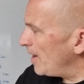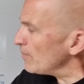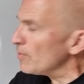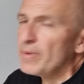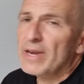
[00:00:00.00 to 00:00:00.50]

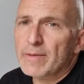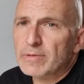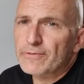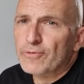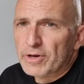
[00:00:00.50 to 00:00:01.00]
It would be
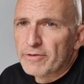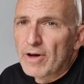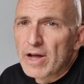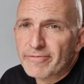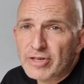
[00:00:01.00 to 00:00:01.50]
labeled
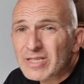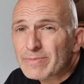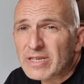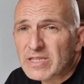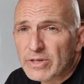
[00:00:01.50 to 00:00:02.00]
45, which
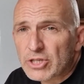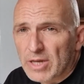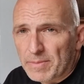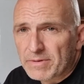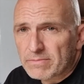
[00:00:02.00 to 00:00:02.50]
is my
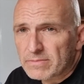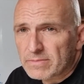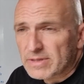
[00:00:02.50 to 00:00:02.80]
switch depth.